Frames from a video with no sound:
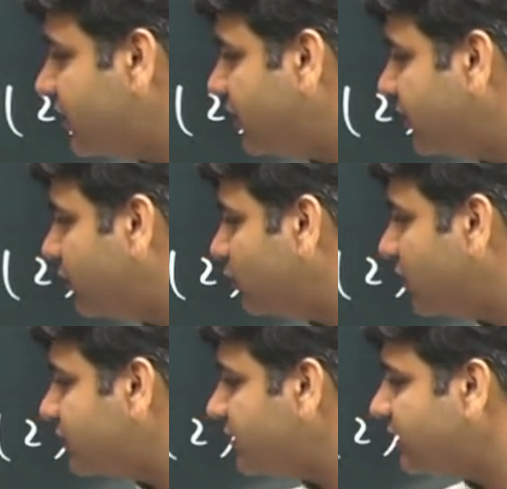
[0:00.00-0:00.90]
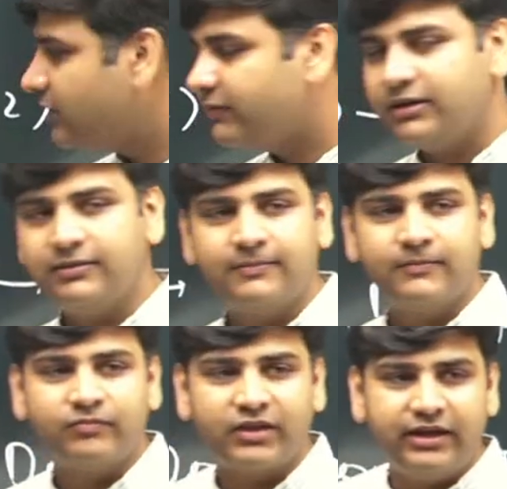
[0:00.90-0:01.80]
in 2011
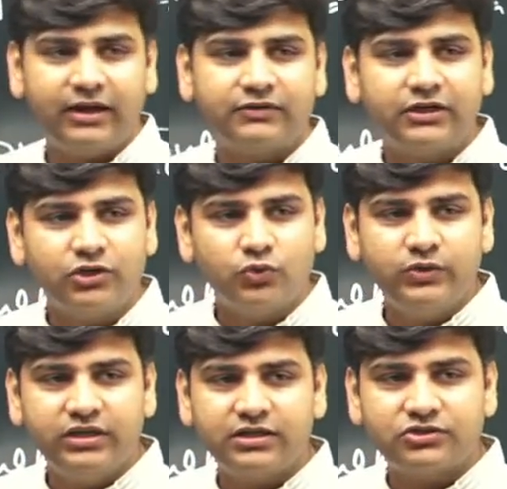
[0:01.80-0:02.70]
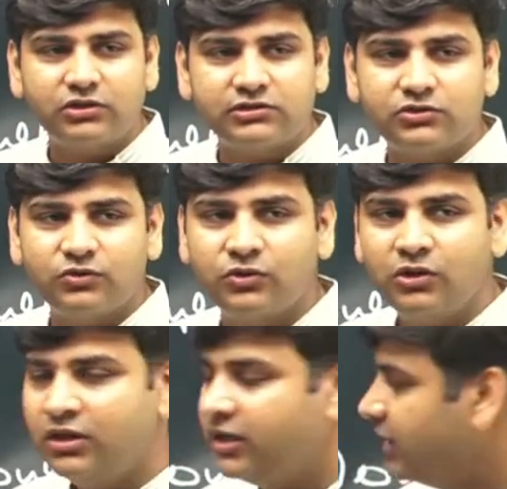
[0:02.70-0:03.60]
and after 2 years also
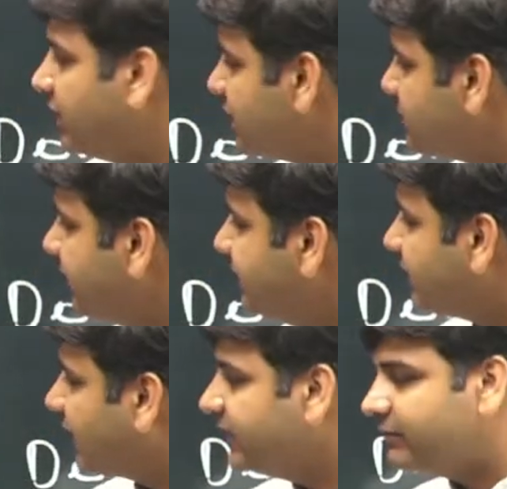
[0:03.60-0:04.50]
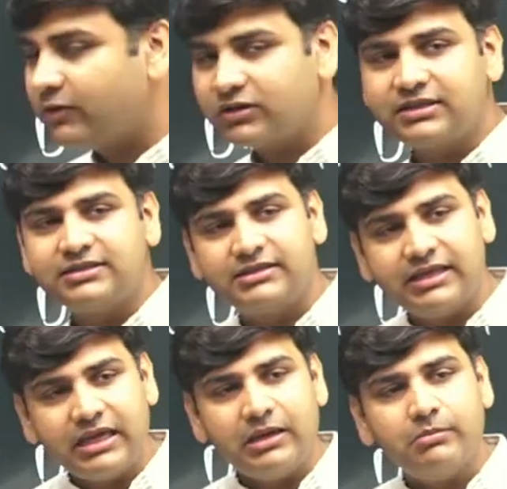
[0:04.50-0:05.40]
he has been tried for the
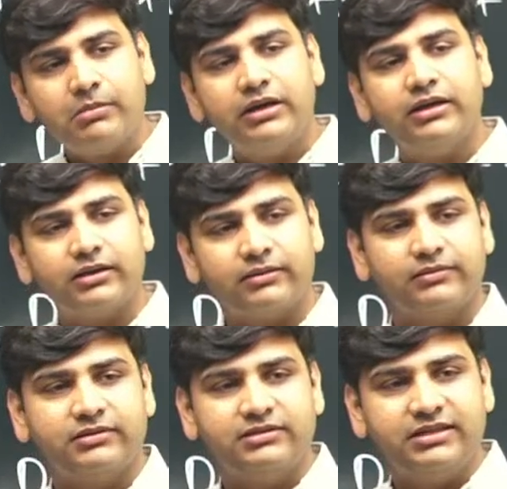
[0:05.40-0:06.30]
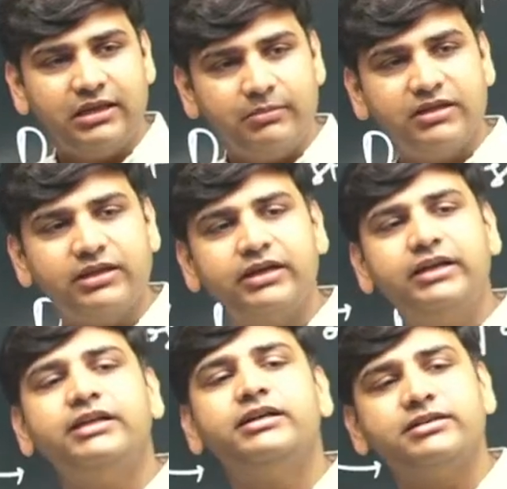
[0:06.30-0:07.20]
same murder, same
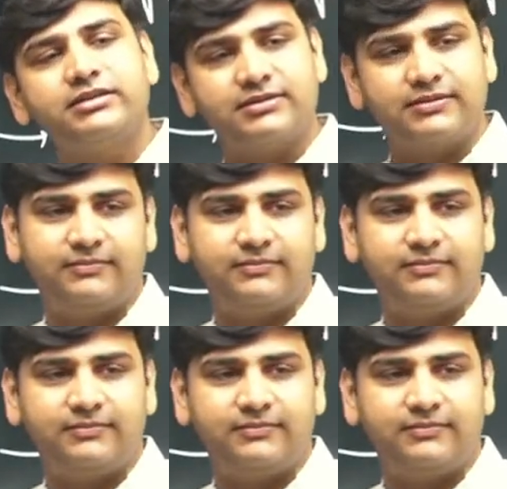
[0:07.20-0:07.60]
ingredients